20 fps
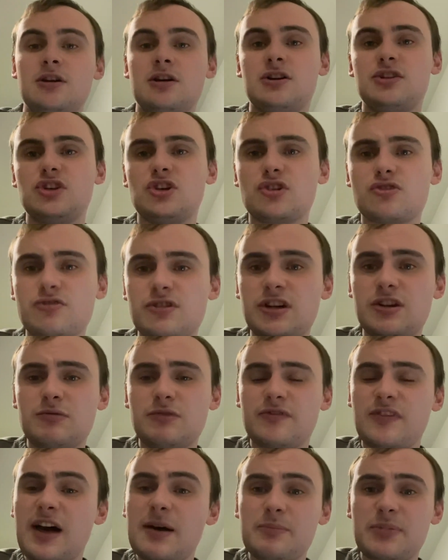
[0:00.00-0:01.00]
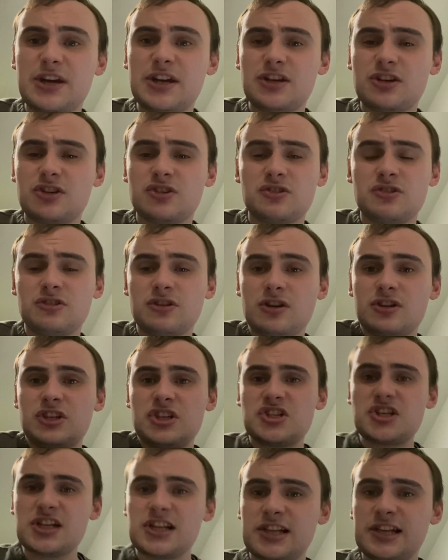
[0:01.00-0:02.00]
don't agree with that being on the
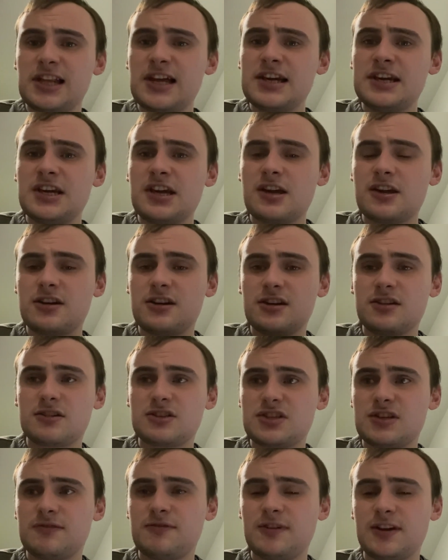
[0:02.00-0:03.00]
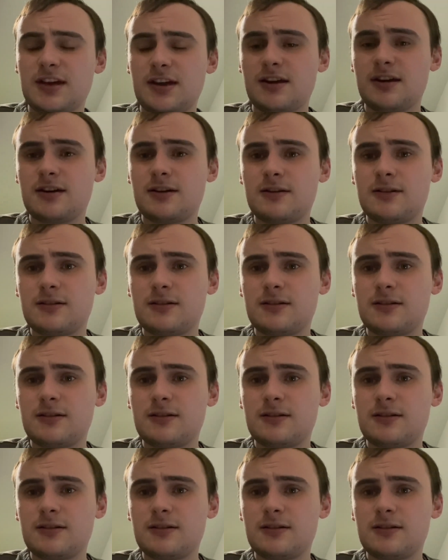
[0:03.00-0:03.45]
telly, because I think